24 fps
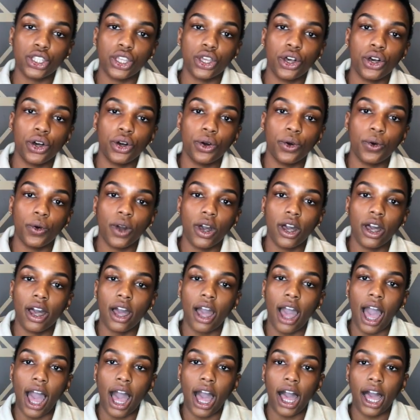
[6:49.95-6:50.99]
so
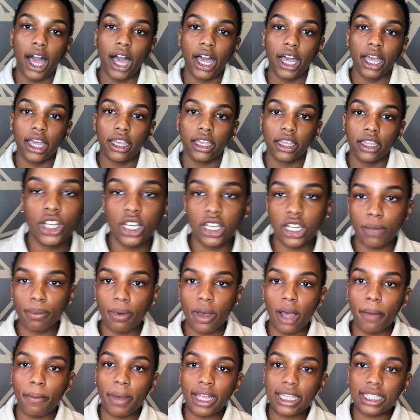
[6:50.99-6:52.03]
I took it
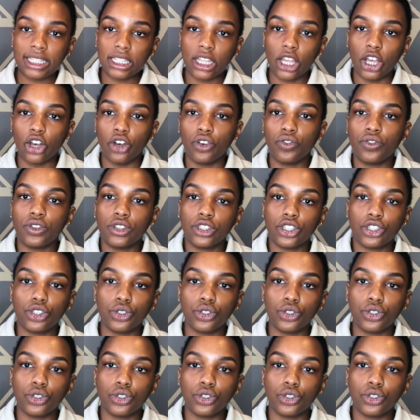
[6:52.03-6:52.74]
upon myself